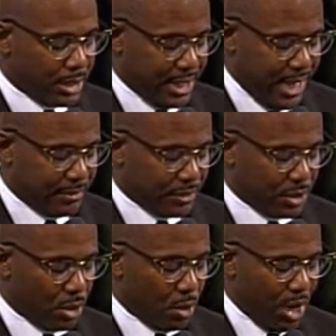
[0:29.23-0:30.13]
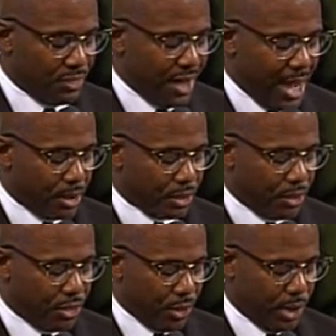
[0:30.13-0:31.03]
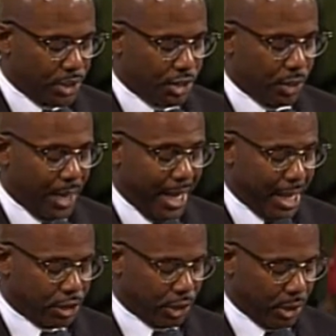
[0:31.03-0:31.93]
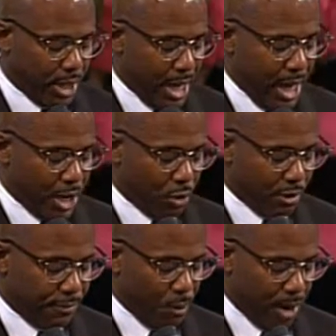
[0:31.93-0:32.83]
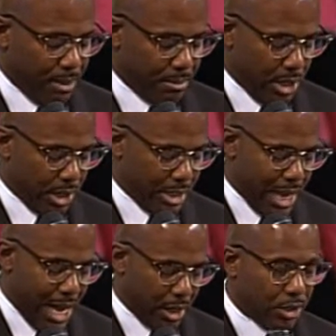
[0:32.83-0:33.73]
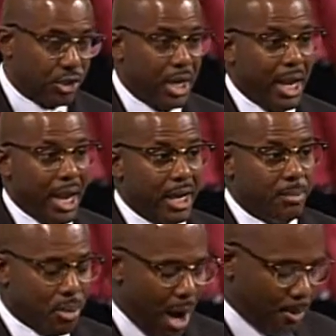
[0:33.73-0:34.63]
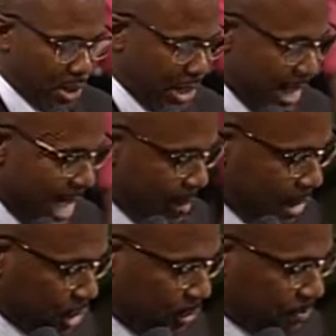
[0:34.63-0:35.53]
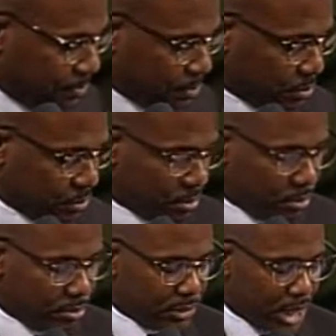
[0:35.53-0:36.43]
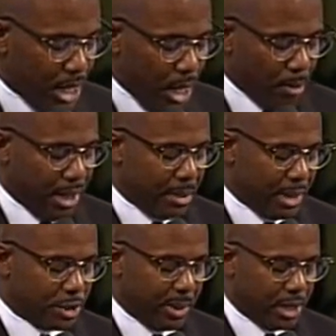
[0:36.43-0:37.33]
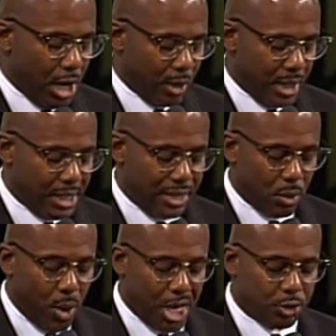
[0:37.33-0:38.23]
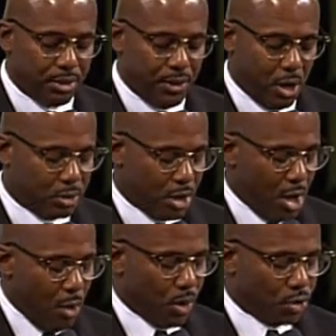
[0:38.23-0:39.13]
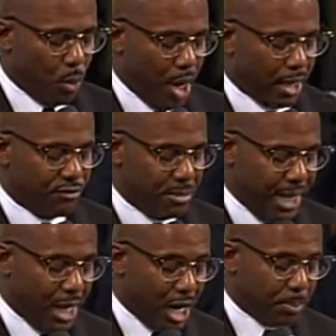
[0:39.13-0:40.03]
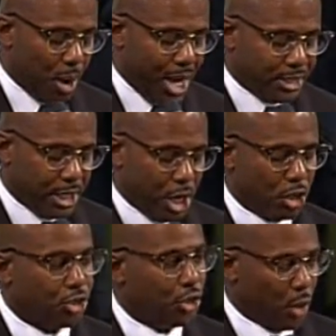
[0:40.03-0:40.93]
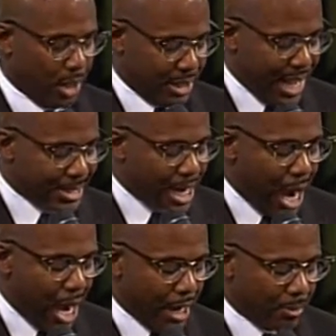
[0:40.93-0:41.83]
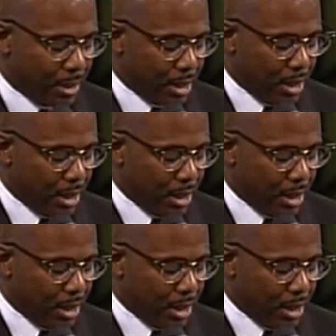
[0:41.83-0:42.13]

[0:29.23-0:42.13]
deaths, 1,032 injured, and over $40 million in property damage. But it must be noted that the Watts Revolt was one of many uprisings during that time.